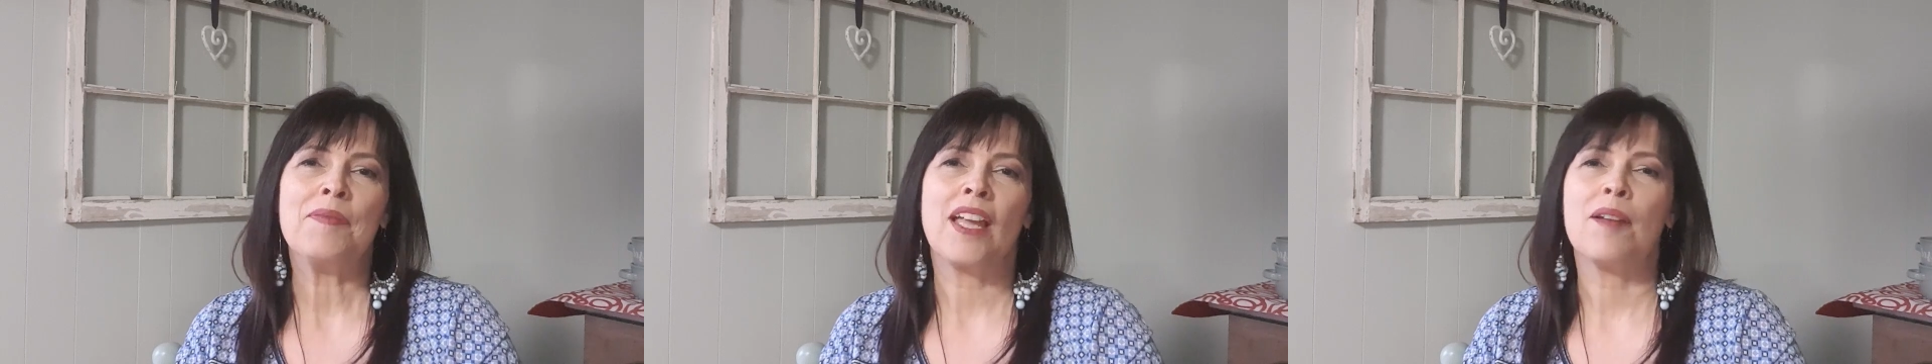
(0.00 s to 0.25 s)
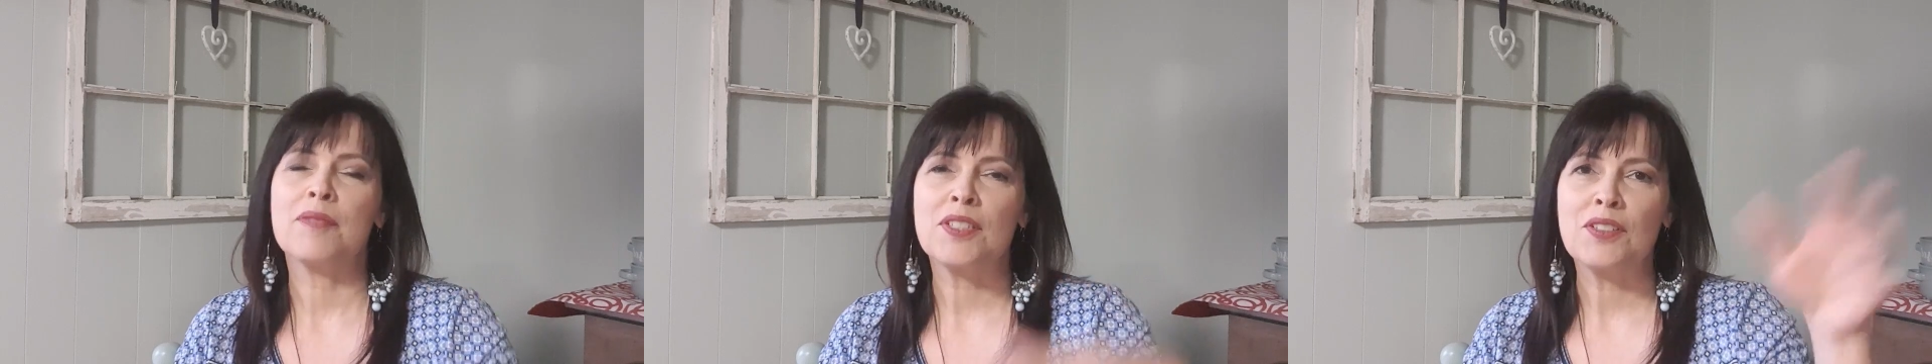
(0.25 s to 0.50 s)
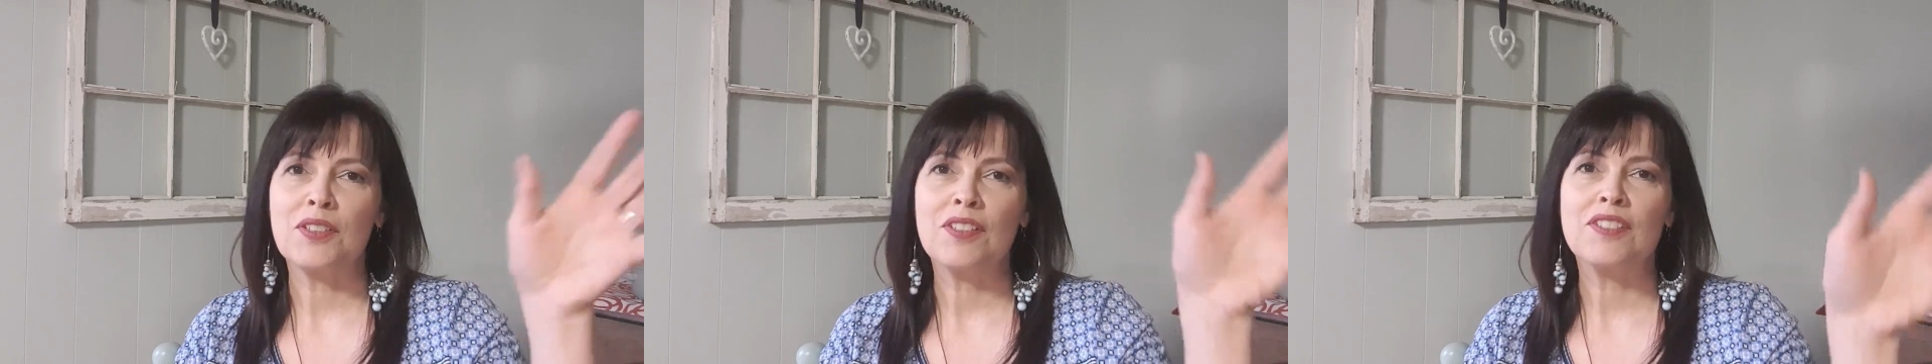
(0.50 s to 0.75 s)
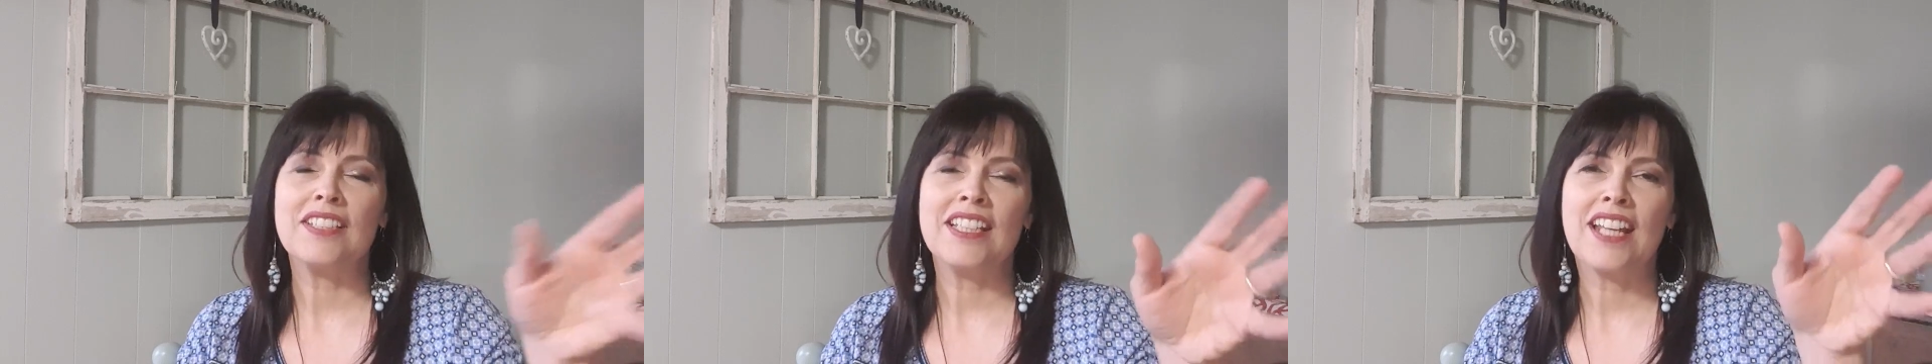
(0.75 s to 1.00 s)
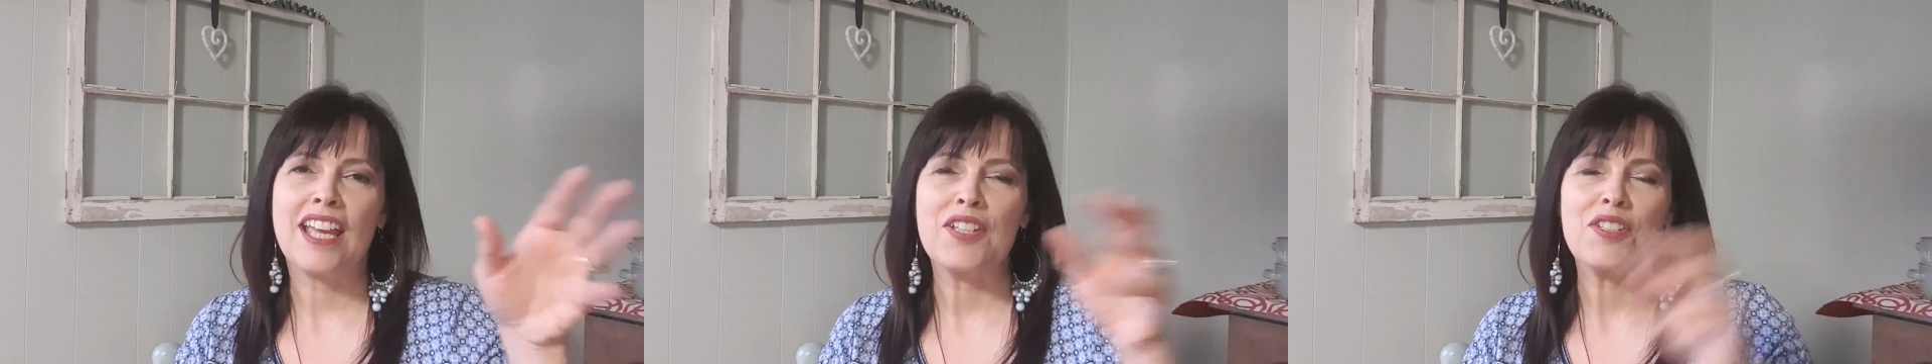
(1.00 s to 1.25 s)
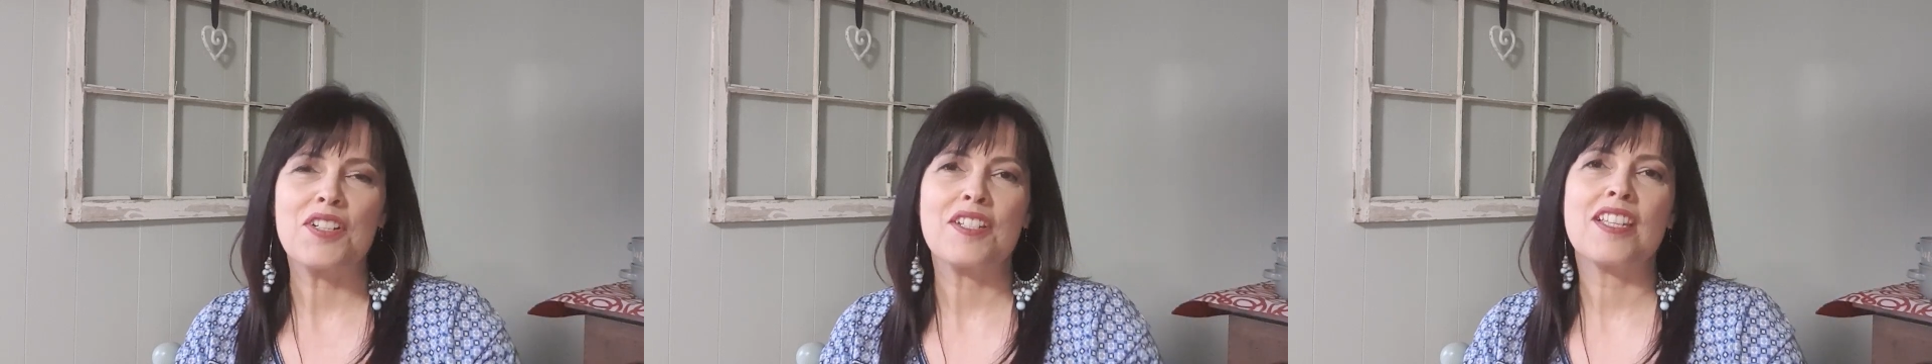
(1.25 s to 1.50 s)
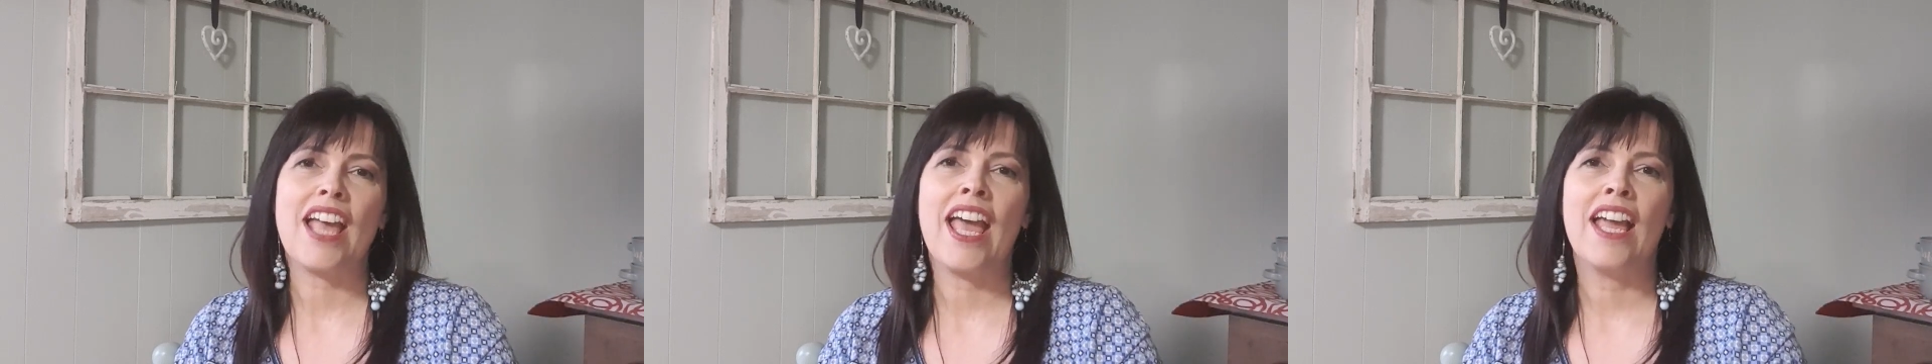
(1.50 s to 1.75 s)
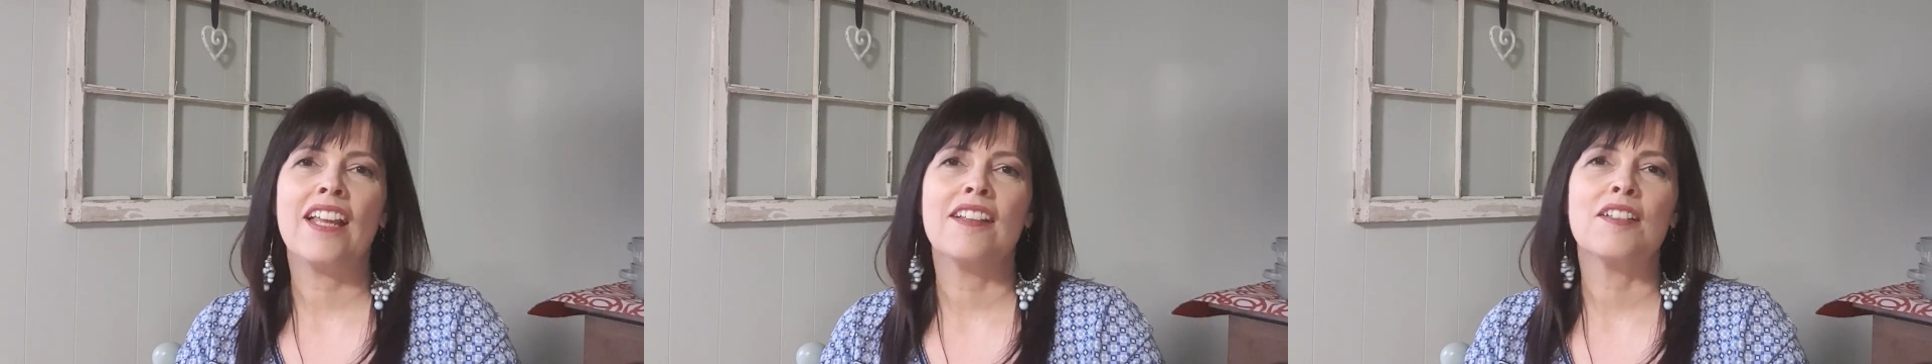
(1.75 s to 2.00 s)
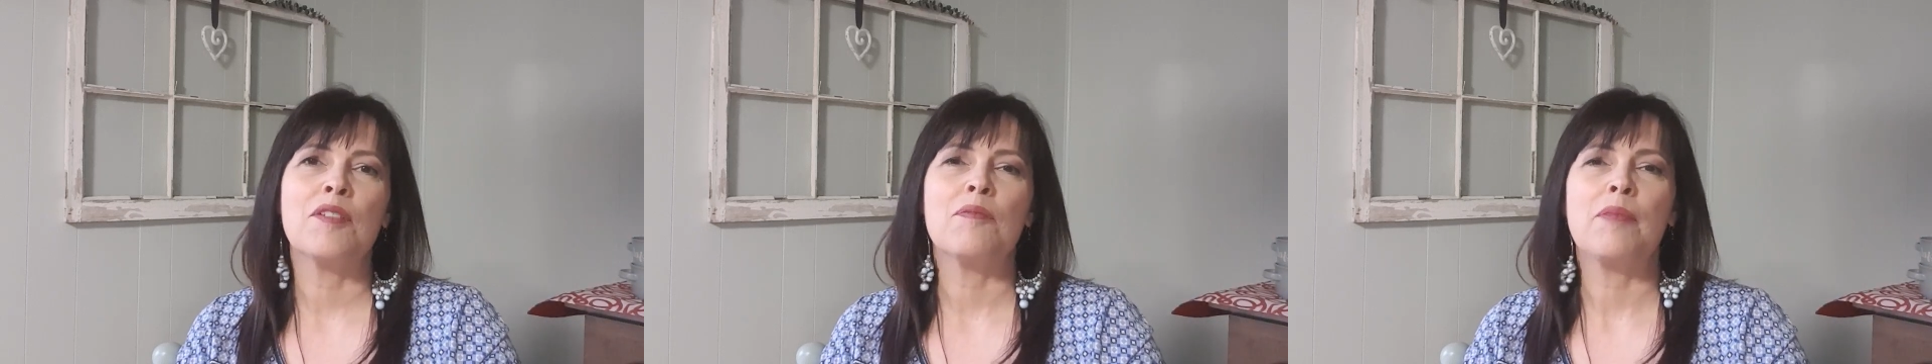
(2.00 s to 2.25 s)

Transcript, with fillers: up to teenagers and